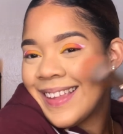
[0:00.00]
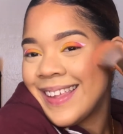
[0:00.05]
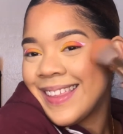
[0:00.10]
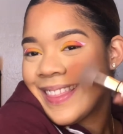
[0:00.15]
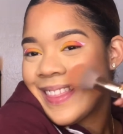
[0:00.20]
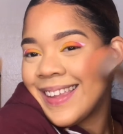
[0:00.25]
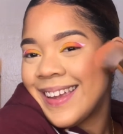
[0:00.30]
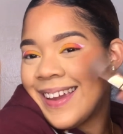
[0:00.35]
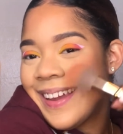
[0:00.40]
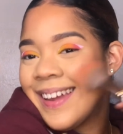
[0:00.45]

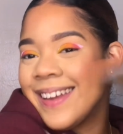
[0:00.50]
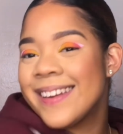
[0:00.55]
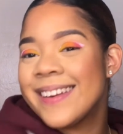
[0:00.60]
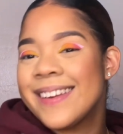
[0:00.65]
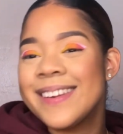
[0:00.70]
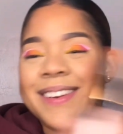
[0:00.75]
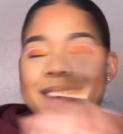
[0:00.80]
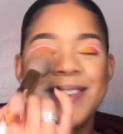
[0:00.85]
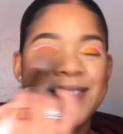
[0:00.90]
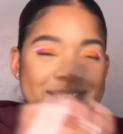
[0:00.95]
that,
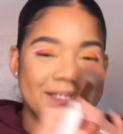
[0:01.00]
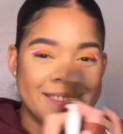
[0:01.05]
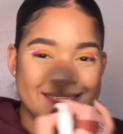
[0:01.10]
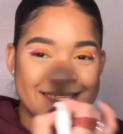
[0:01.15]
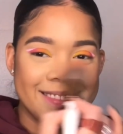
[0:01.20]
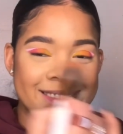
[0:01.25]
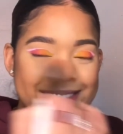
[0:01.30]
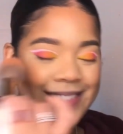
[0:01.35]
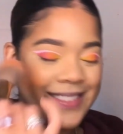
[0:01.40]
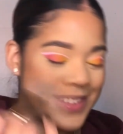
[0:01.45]
you know
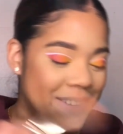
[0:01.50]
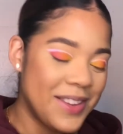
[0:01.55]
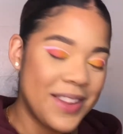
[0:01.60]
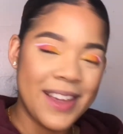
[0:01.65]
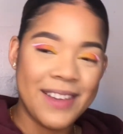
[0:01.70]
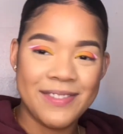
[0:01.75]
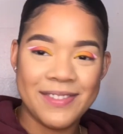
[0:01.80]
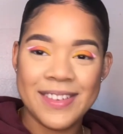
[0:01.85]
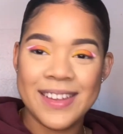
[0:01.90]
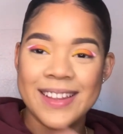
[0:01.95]

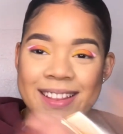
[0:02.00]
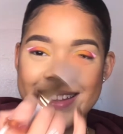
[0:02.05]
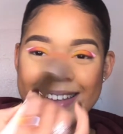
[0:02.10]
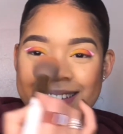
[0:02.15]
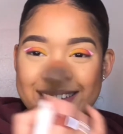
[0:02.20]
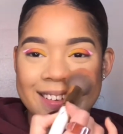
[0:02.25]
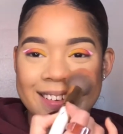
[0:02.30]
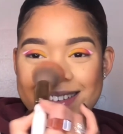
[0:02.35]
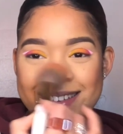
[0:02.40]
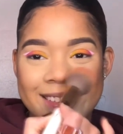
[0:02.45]
that
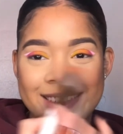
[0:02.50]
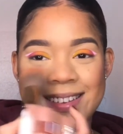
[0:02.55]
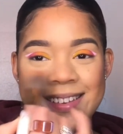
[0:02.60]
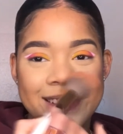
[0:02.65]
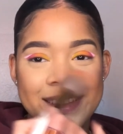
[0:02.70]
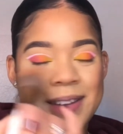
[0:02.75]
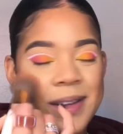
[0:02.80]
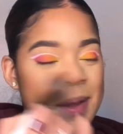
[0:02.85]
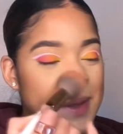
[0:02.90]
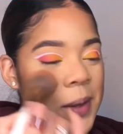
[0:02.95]
feeling.
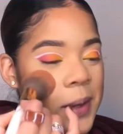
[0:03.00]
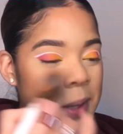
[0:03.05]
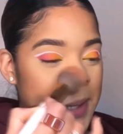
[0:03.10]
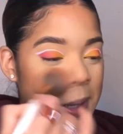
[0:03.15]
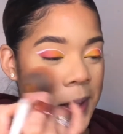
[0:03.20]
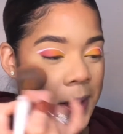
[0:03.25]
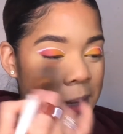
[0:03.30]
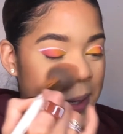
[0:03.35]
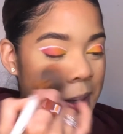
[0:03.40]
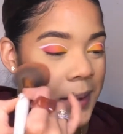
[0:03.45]

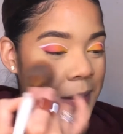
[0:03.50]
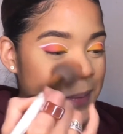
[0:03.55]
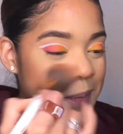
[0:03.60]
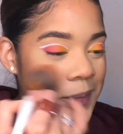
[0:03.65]
Yeah,